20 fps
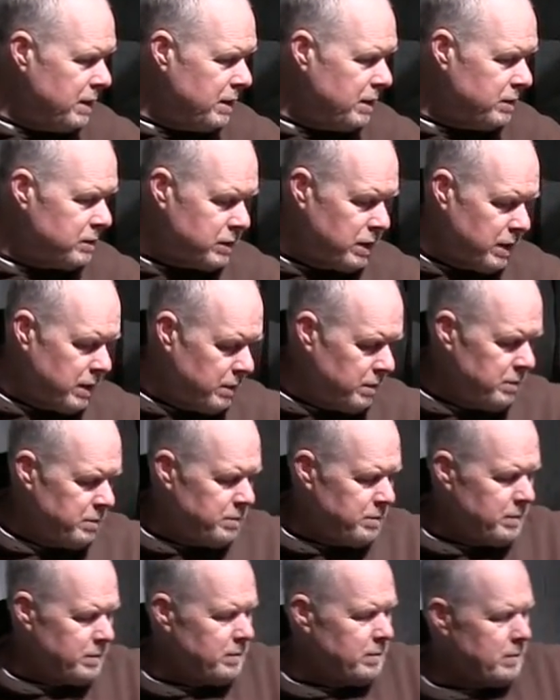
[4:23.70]
There's a
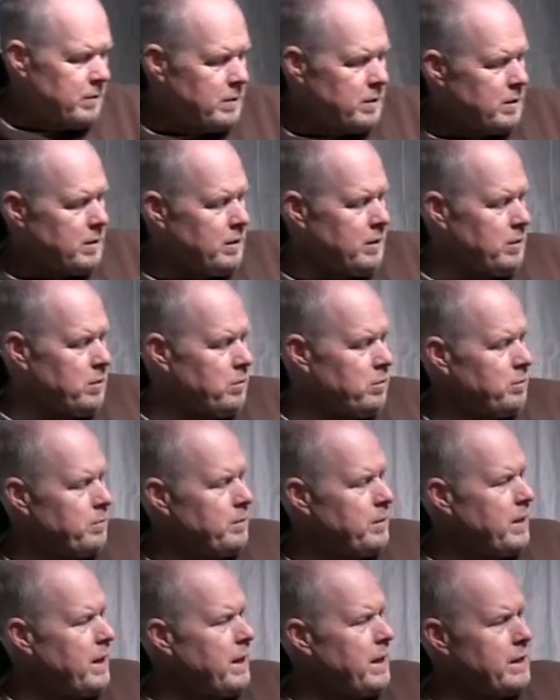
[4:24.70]
little
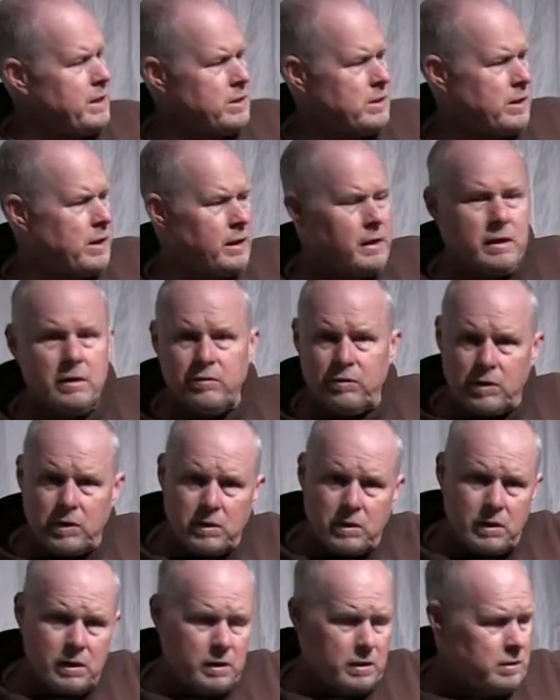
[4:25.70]
gauge they give
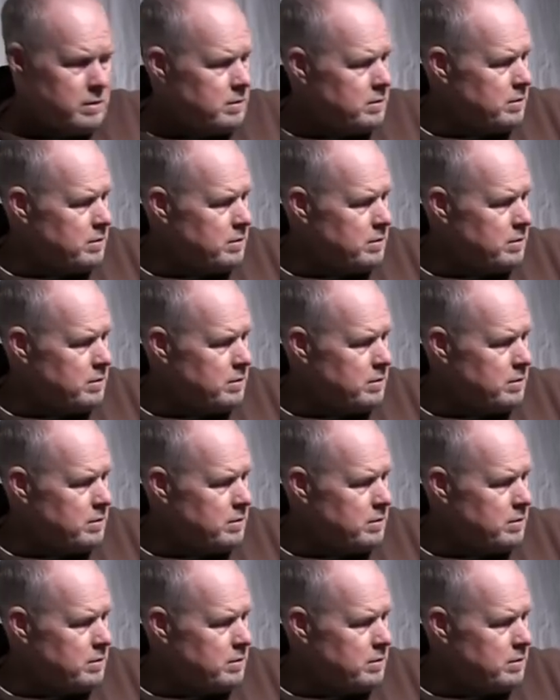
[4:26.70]
you to